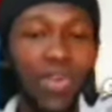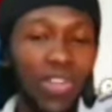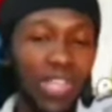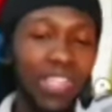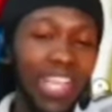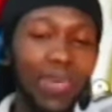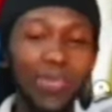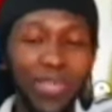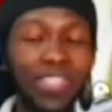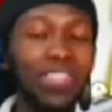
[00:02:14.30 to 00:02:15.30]
Okay, that
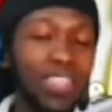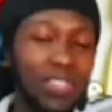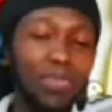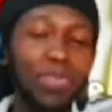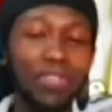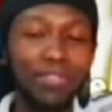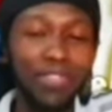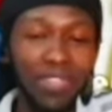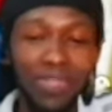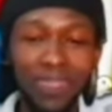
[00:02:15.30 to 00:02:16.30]
really looks
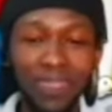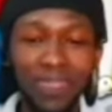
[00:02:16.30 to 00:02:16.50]
beautiful.